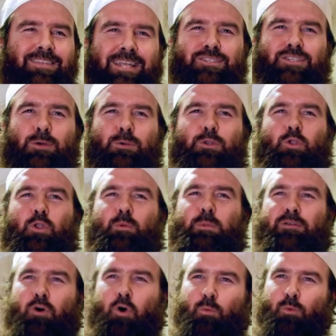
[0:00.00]
Today, inshallah, we're going to do a little bit
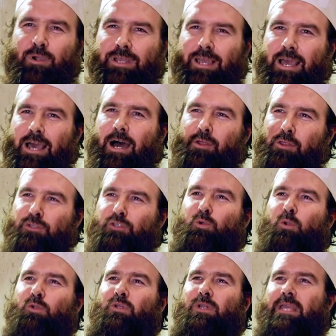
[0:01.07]
of homework. Other than
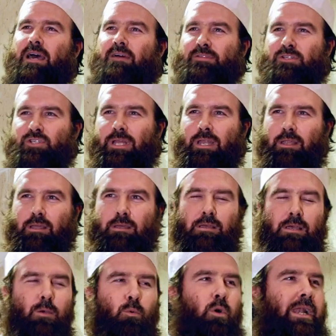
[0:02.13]
Surah Al Kahf, inshallah.
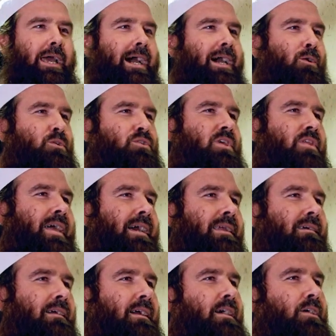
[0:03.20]
We're going to add on to
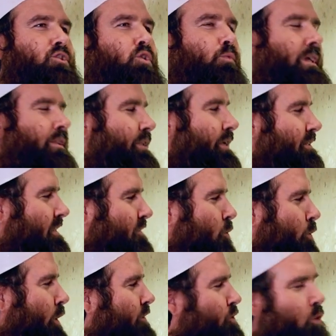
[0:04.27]
that. To read these, it's,
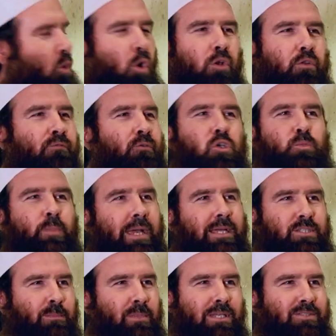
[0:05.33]
only, it's all on the first page,
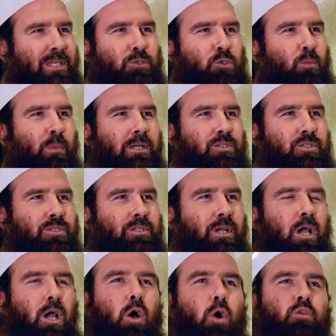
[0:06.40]
there; it's not too much.
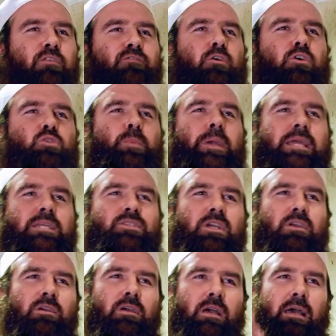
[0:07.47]
On the first page
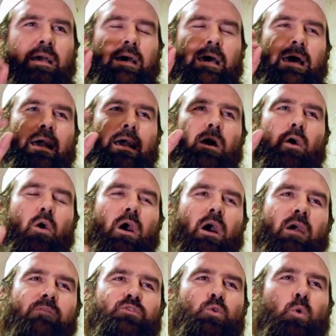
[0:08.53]
there
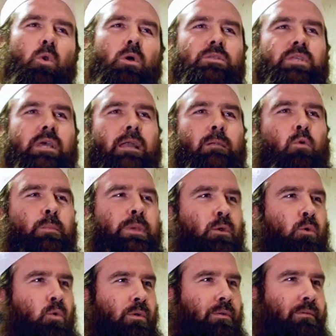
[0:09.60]
of Surah Al
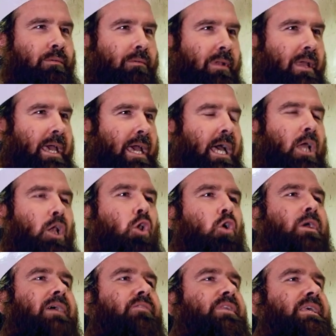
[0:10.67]
Mu'minun.
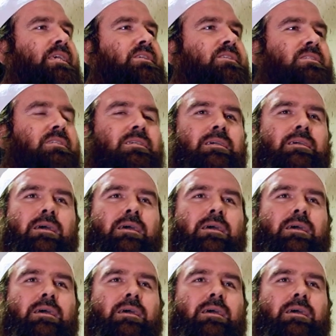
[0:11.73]
Look at these